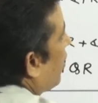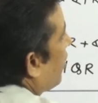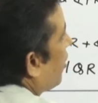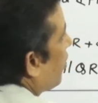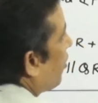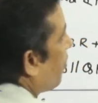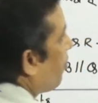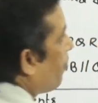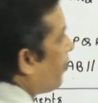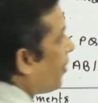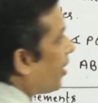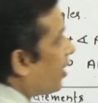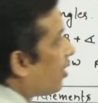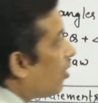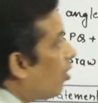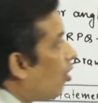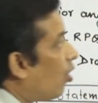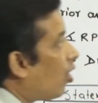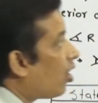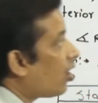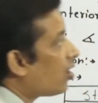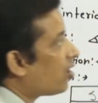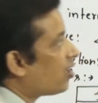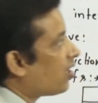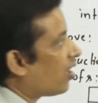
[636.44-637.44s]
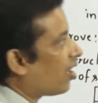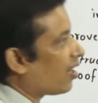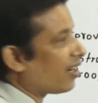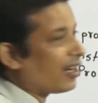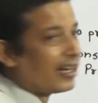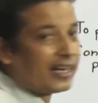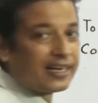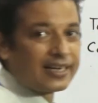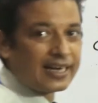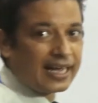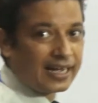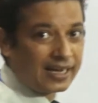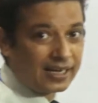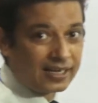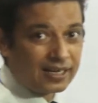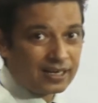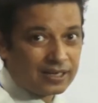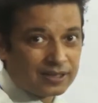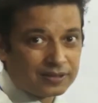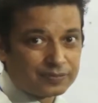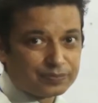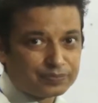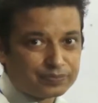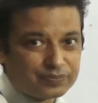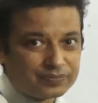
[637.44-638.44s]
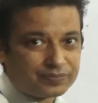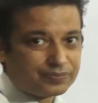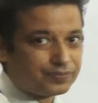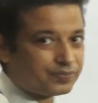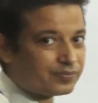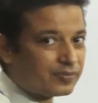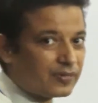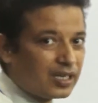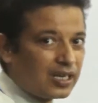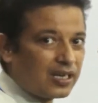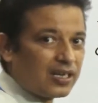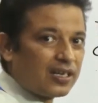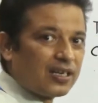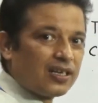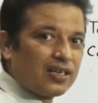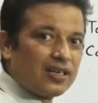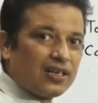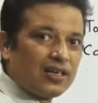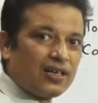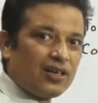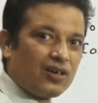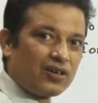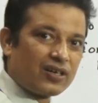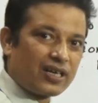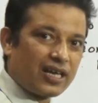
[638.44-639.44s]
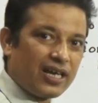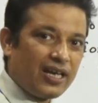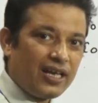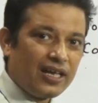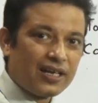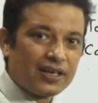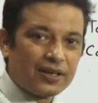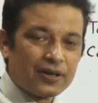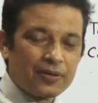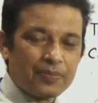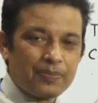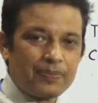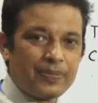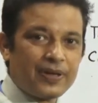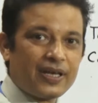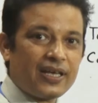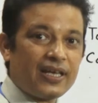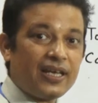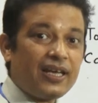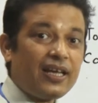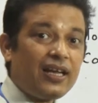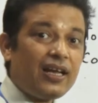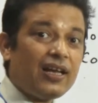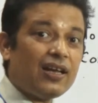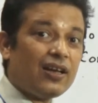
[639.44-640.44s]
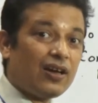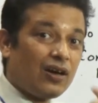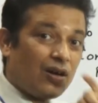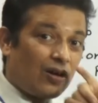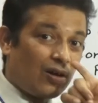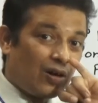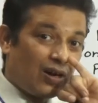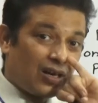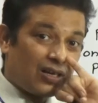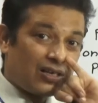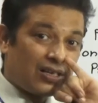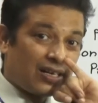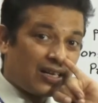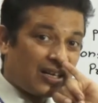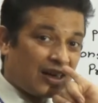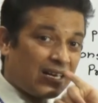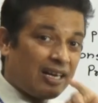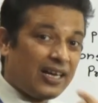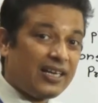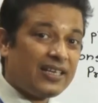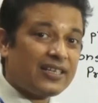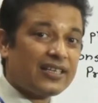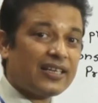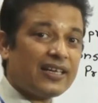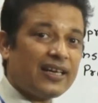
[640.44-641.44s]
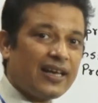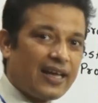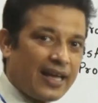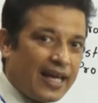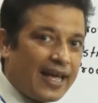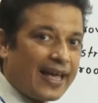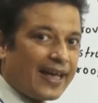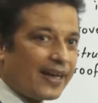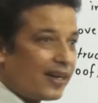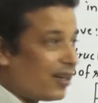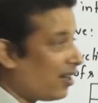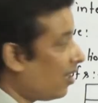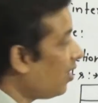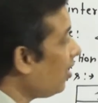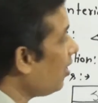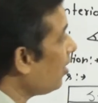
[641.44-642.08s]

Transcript: being alternate angle, okay, being alternate angle.